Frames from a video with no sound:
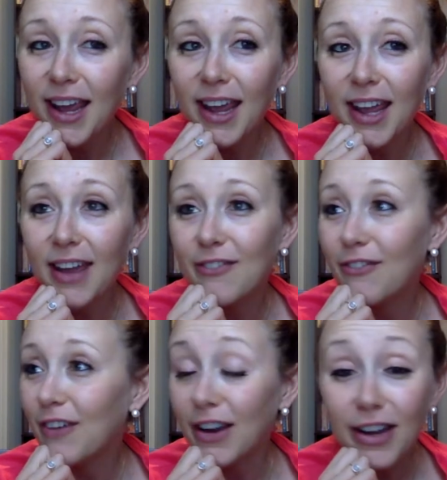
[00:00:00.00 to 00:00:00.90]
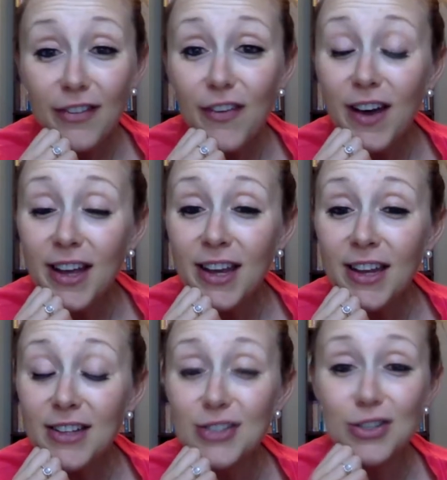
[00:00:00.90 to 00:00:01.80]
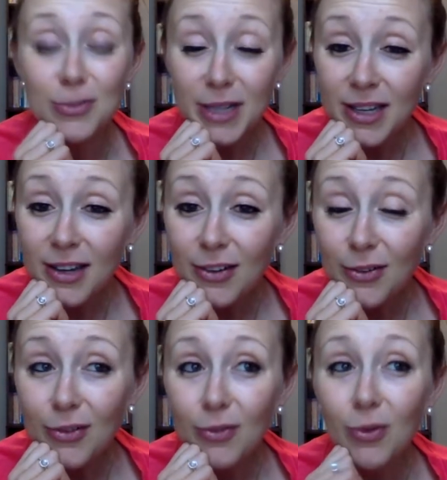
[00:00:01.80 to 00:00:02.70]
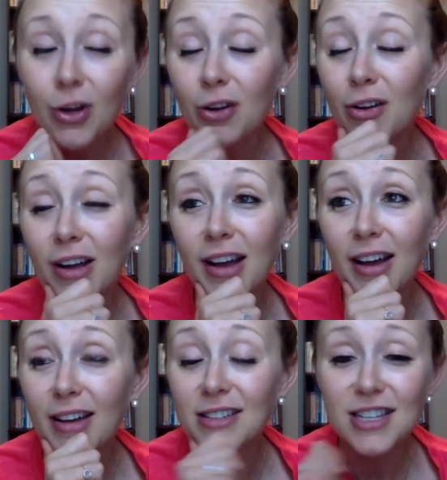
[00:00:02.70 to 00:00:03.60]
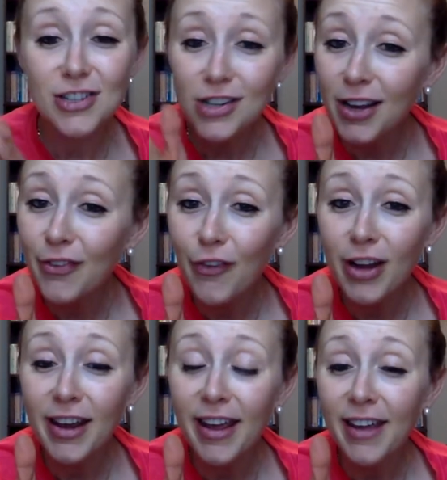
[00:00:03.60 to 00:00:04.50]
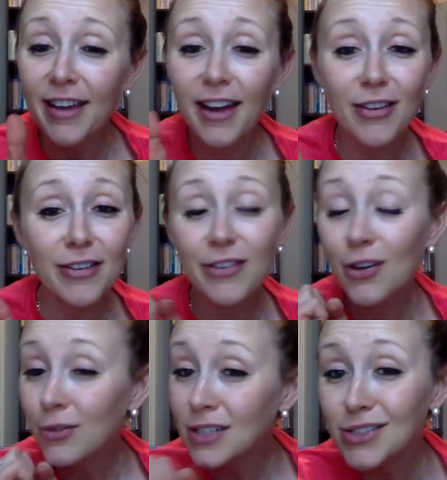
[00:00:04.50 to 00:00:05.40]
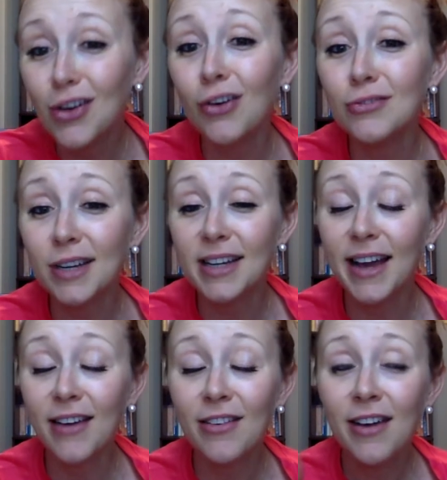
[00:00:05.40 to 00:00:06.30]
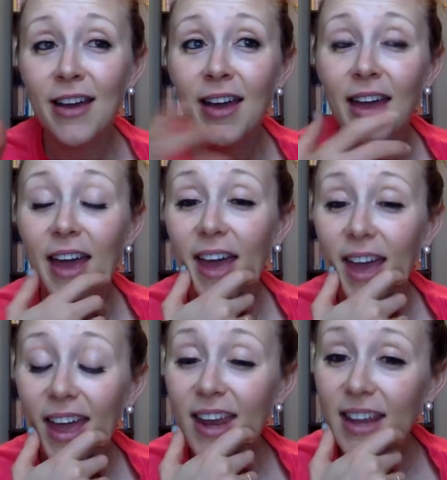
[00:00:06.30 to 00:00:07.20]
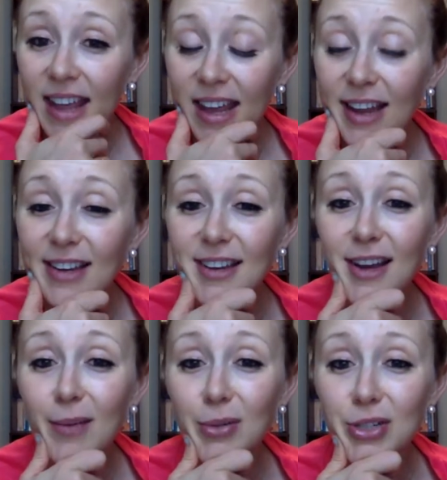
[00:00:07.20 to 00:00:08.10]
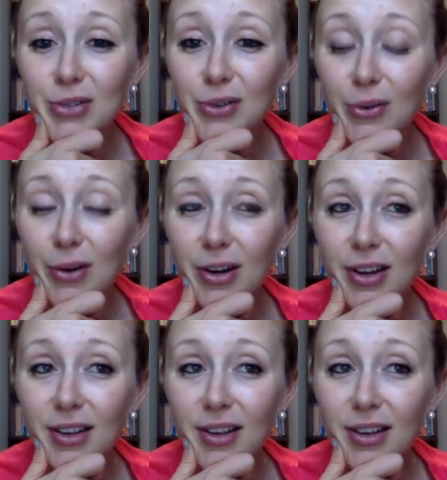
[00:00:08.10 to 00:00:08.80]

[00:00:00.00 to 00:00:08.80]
a very fun TGI Friend Day. I don't even know what it's called right now. And again, I did not push record.